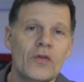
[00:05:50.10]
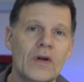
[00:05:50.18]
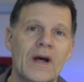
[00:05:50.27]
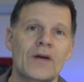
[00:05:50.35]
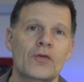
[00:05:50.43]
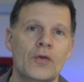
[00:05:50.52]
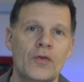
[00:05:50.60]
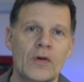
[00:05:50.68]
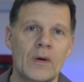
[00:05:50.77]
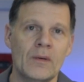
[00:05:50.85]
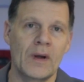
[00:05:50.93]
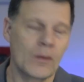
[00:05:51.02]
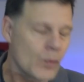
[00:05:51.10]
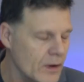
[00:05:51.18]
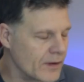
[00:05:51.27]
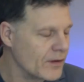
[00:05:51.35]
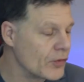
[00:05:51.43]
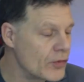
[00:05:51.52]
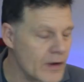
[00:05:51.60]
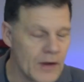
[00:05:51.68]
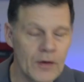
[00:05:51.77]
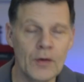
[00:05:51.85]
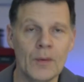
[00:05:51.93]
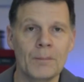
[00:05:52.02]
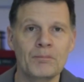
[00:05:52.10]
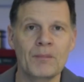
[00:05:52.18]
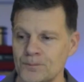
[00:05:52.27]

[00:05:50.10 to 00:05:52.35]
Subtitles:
it actually sound like? What can this thing do?